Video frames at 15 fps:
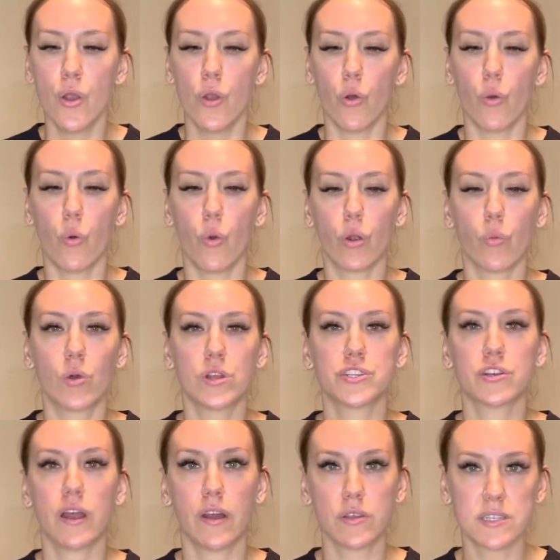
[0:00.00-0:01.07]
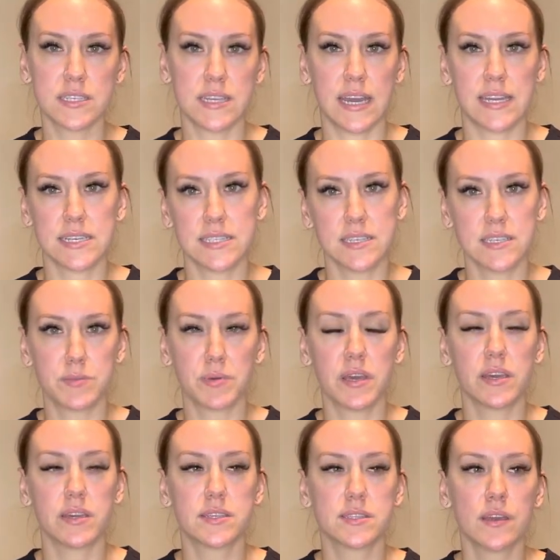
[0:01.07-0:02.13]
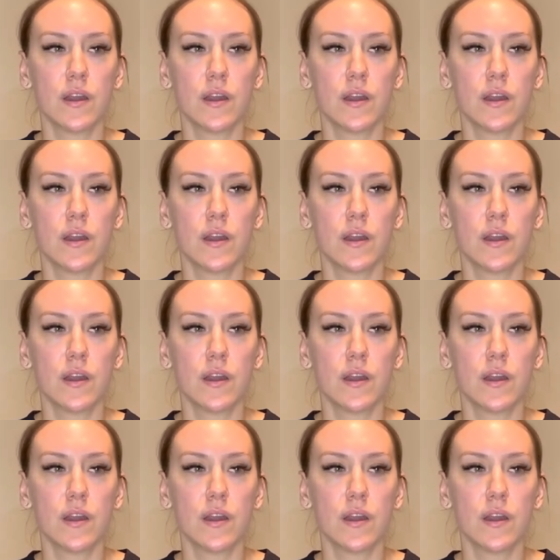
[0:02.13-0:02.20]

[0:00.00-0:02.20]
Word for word: or what your health status is, because